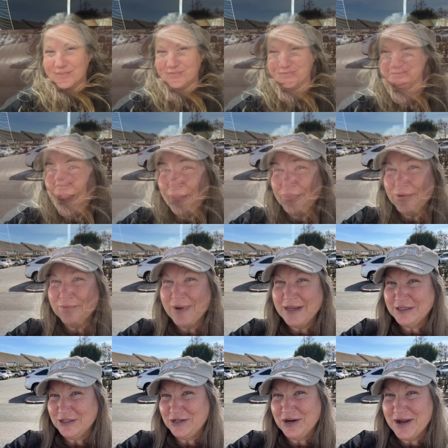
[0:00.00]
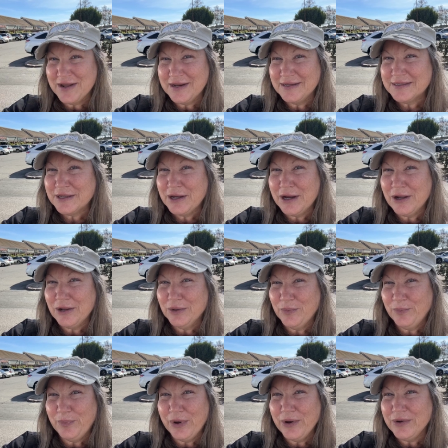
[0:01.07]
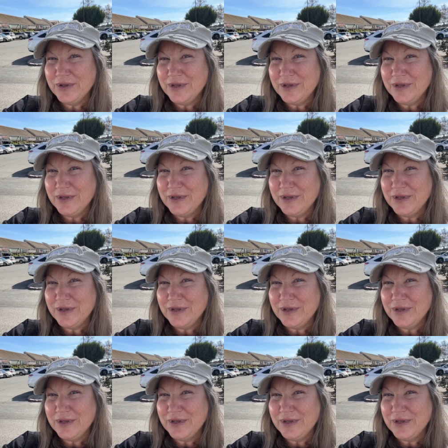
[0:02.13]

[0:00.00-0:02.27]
We're at the restaurant. It's called Bo